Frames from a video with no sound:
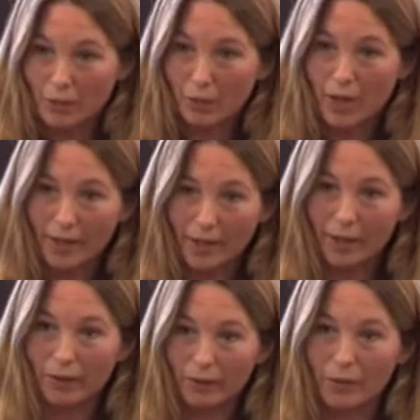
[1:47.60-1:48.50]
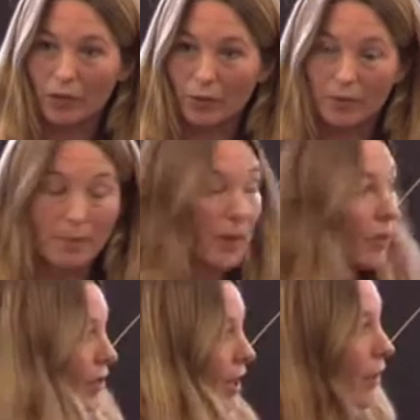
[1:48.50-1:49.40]
a run length issue as
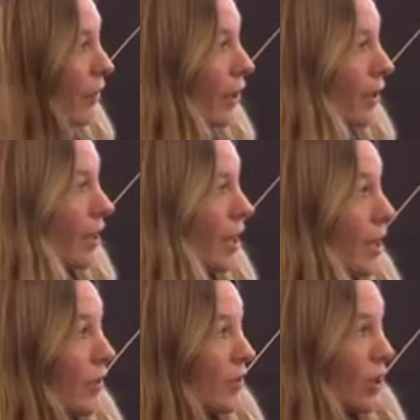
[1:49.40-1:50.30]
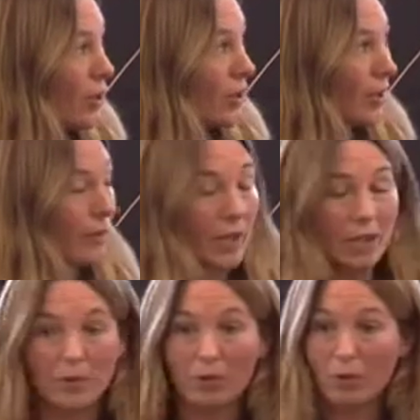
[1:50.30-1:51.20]
much as anything. Digital
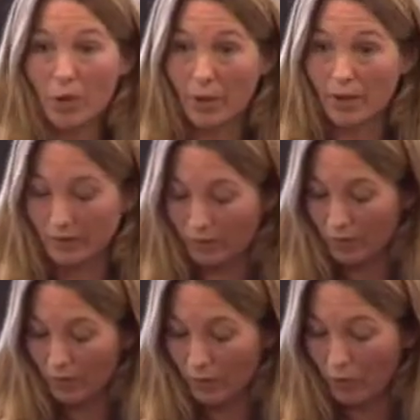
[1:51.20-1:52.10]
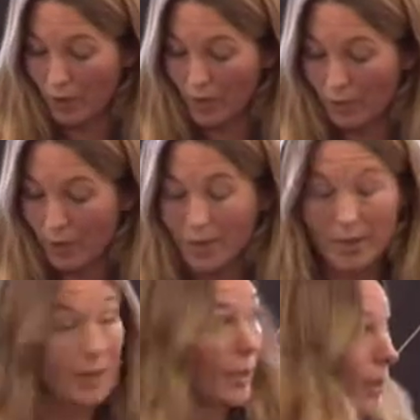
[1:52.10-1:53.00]
investment growing
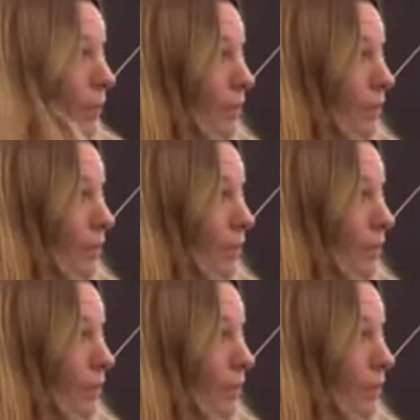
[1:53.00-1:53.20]
tremendously.